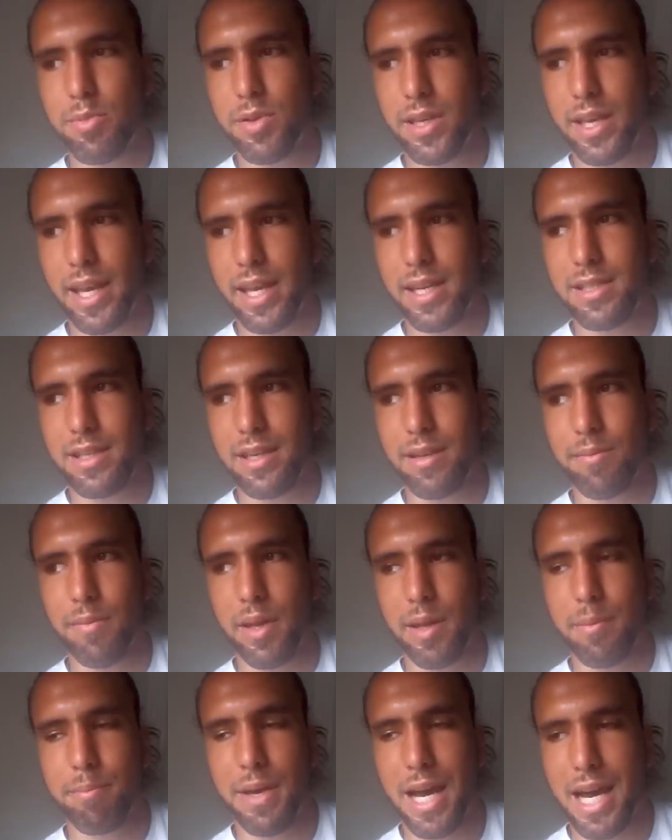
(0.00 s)
pH and,
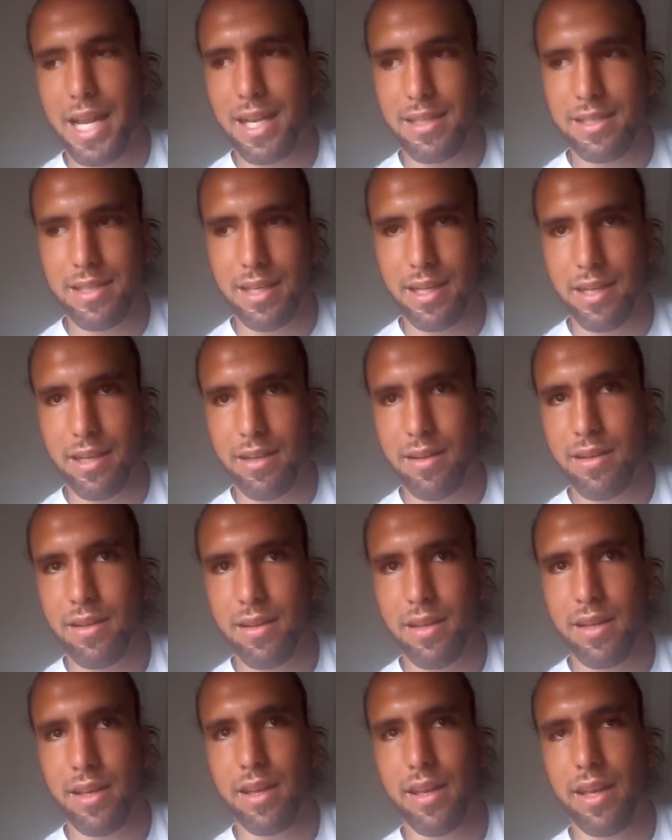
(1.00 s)
and balancing
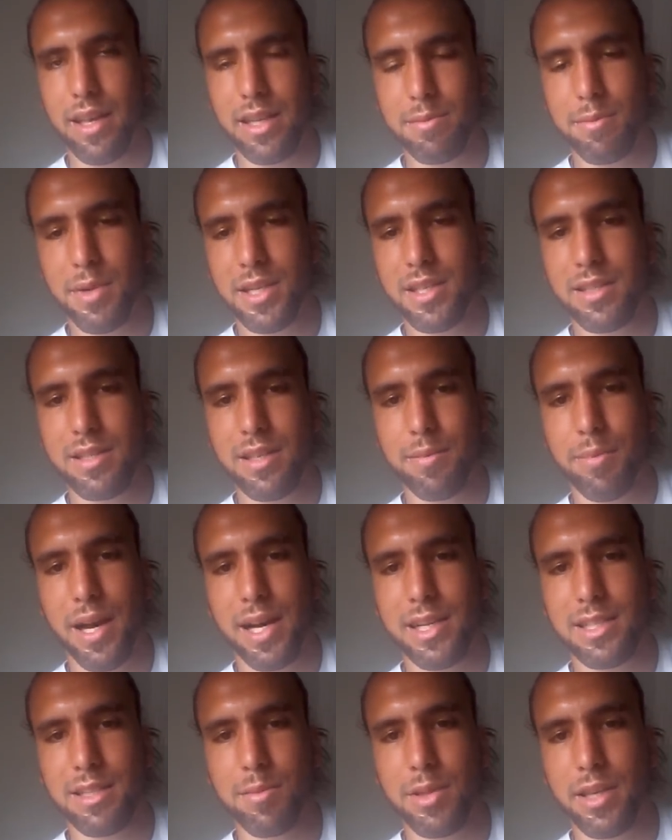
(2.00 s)
as much as it
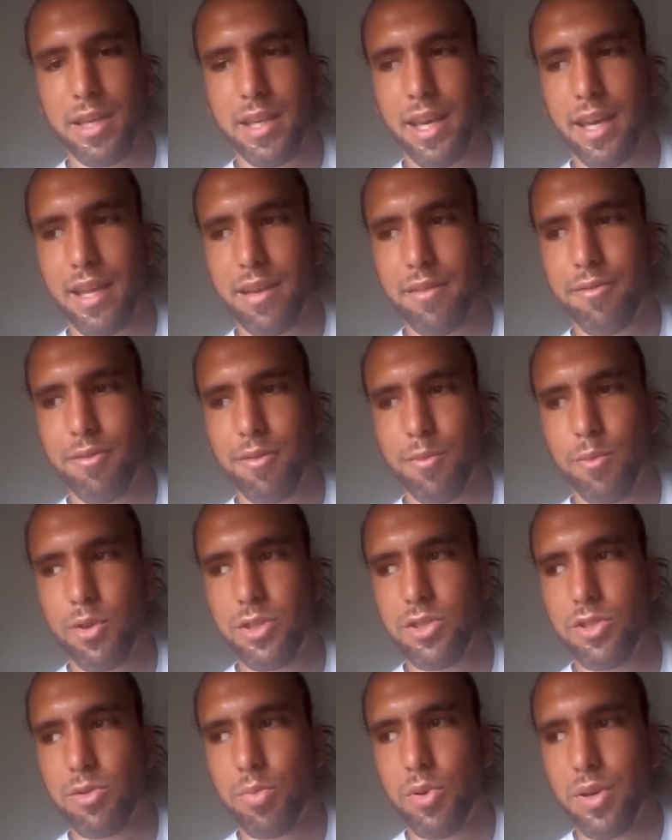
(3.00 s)
possibly can from
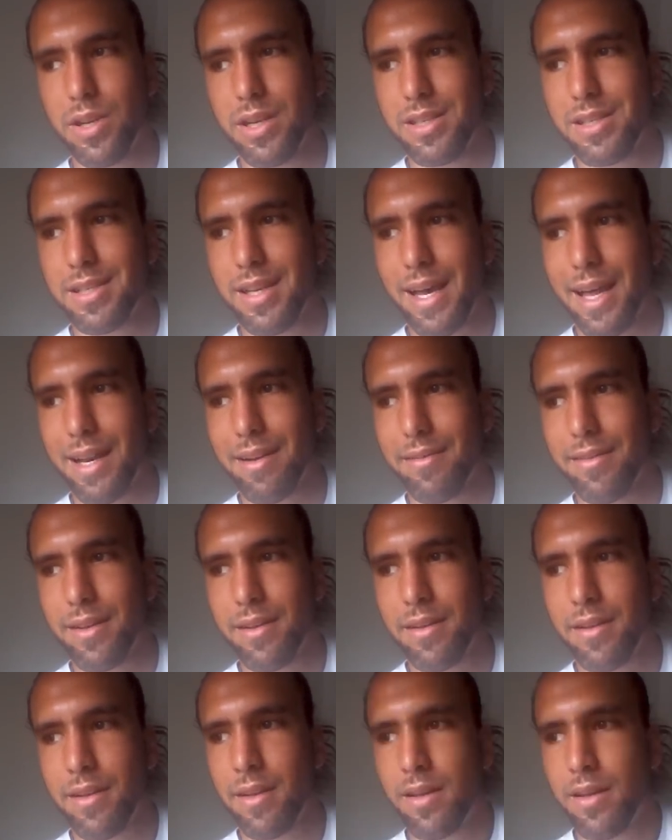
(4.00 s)
what you put inside of
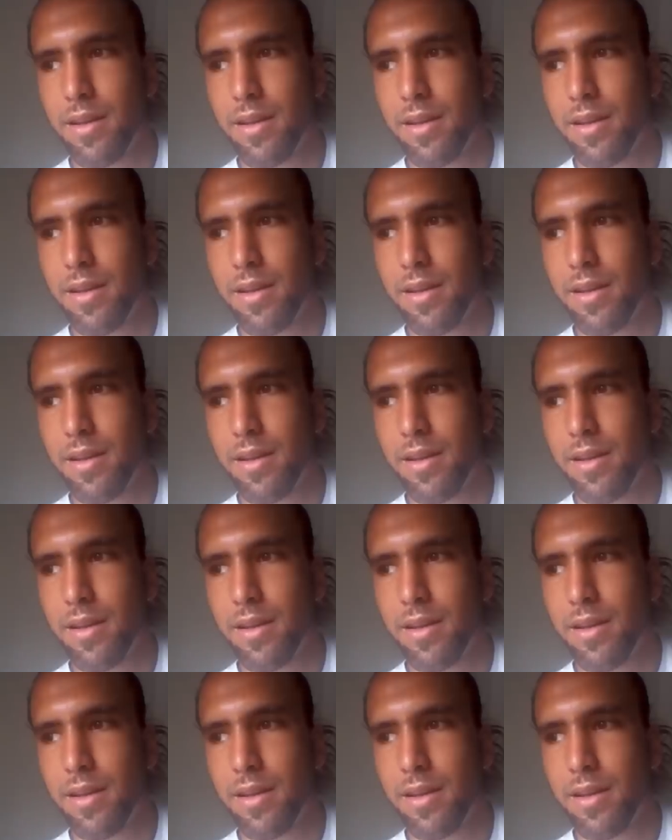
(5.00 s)
it.